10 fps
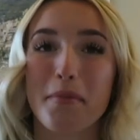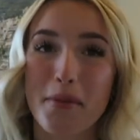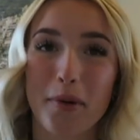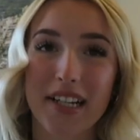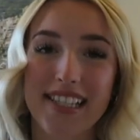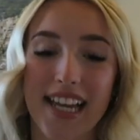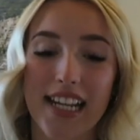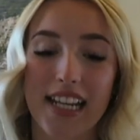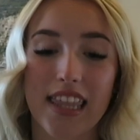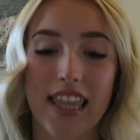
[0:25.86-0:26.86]
be more
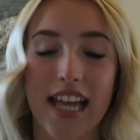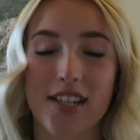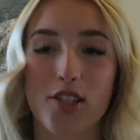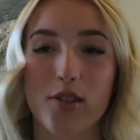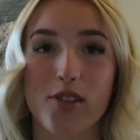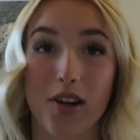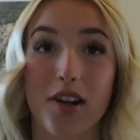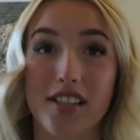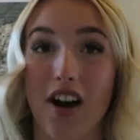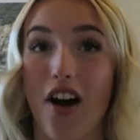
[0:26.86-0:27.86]
excited than to
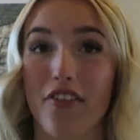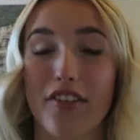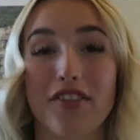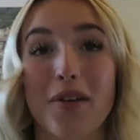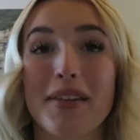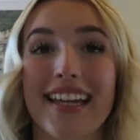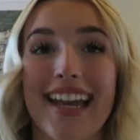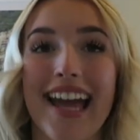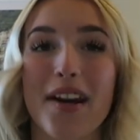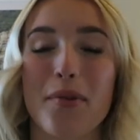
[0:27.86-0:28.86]
start off filming
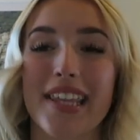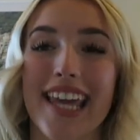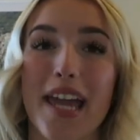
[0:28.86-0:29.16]
again with